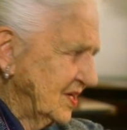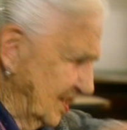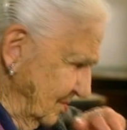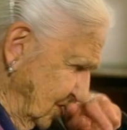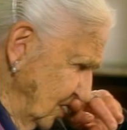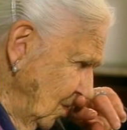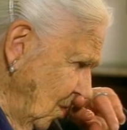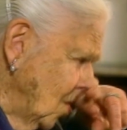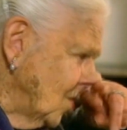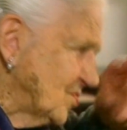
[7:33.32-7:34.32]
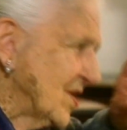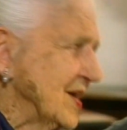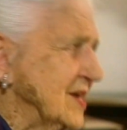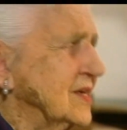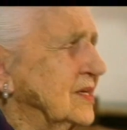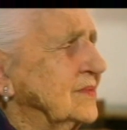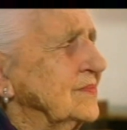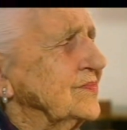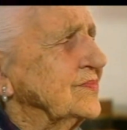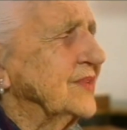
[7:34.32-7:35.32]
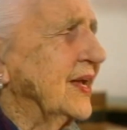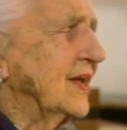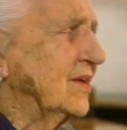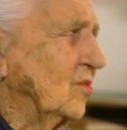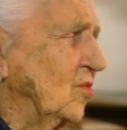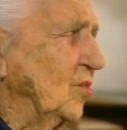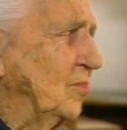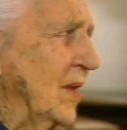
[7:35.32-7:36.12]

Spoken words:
he was in the wool trade, and all the